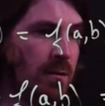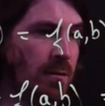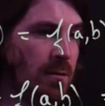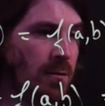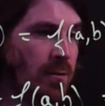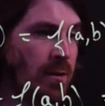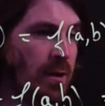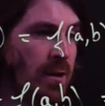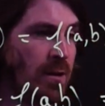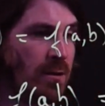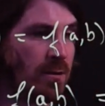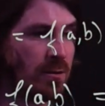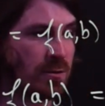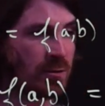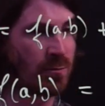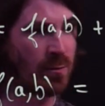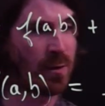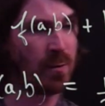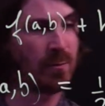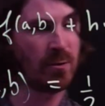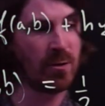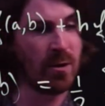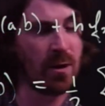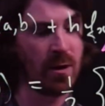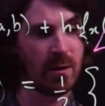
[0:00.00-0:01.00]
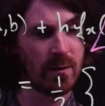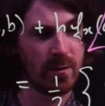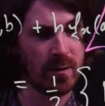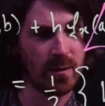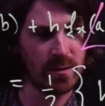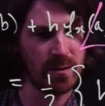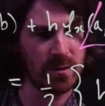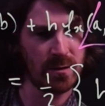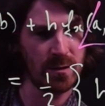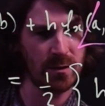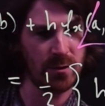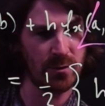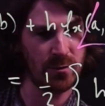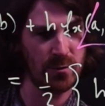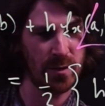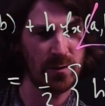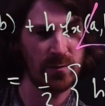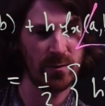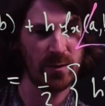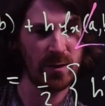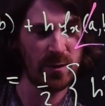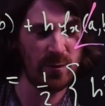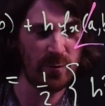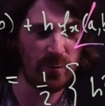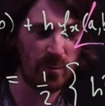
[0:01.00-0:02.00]
Okay, because remember, this is a
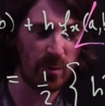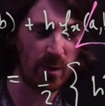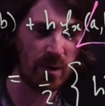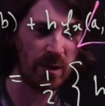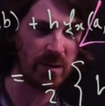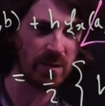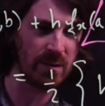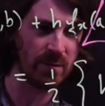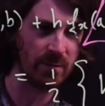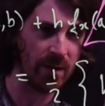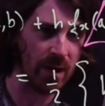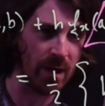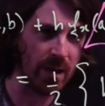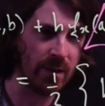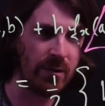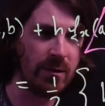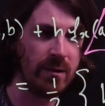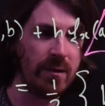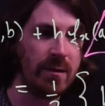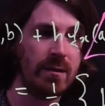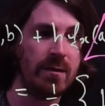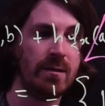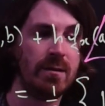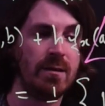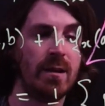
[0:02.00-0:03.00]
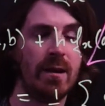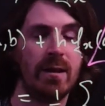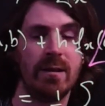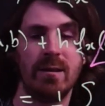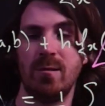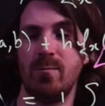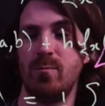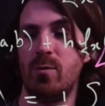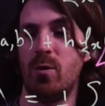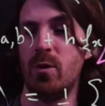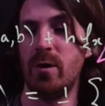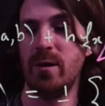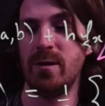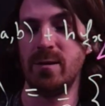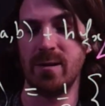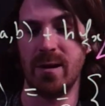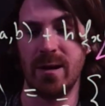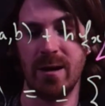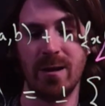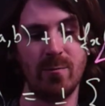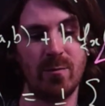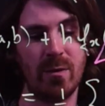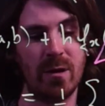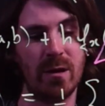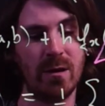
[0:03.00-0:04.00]
derivative, but it's evaluated at the point
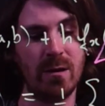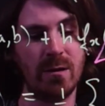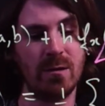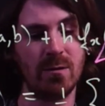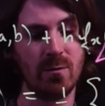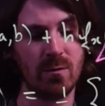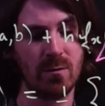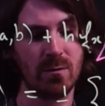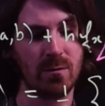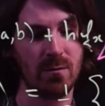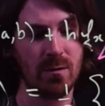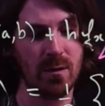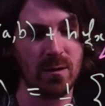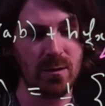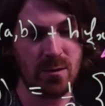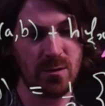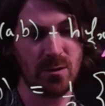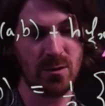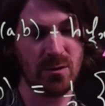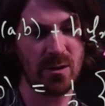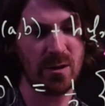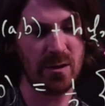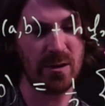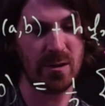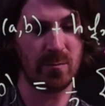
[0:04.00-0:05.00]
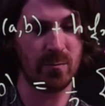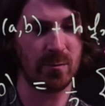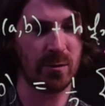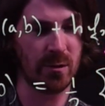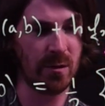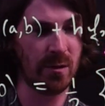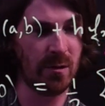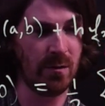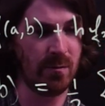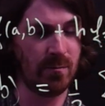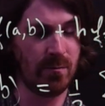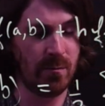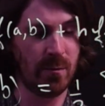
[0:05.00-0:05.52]
a, b, so it's just a number.